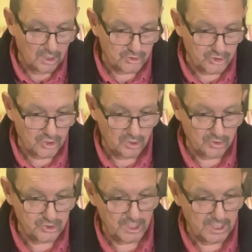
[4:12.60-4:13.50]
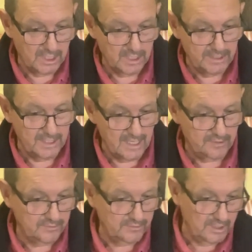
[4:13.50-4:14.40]
Charging,
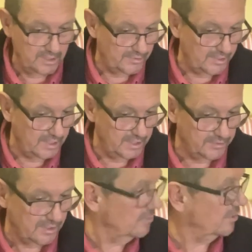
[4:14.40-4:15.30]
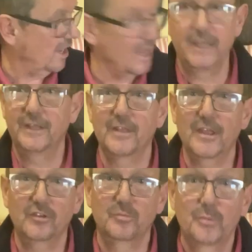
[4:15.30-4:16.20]
yes, indeed. Okay,
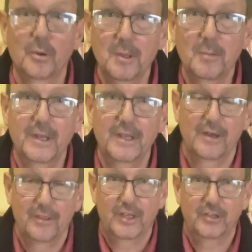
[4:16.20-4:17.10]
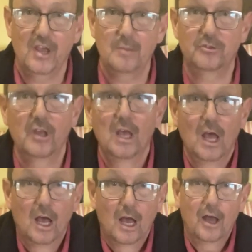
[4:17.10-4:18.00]
that's probably about it, I think, chaps
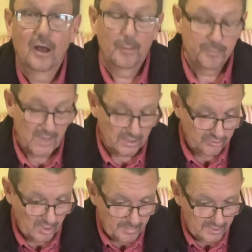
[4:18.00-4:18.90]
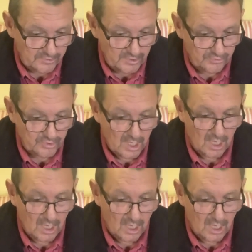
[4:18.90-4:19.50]
and chapesses.